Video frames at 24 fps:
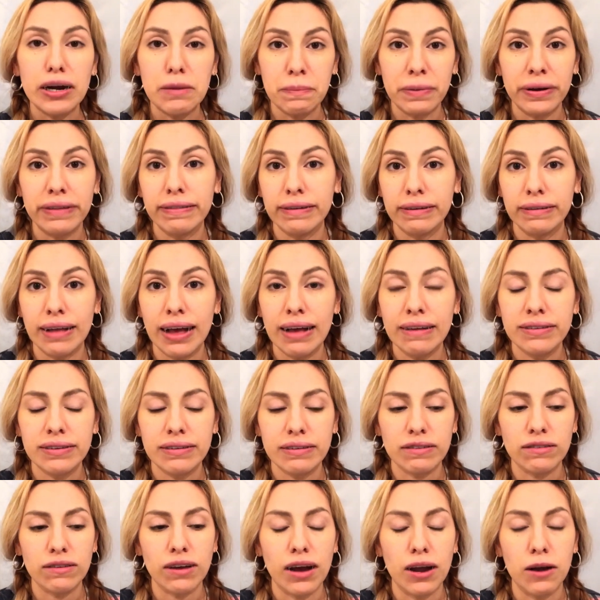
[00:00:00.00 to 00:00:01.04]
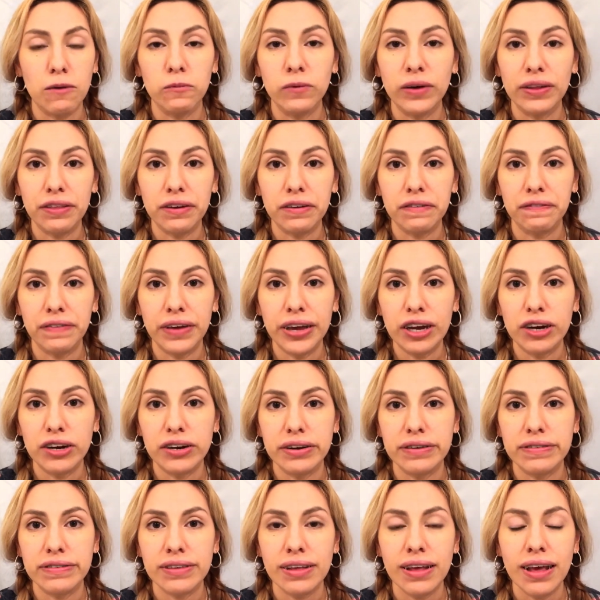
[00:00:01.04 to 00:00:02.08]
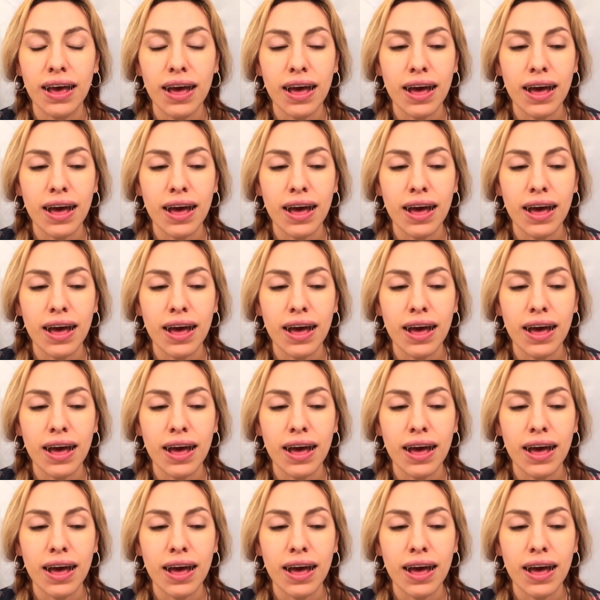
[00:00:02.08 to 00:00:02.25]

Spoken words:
to put the elastics on with your fingers.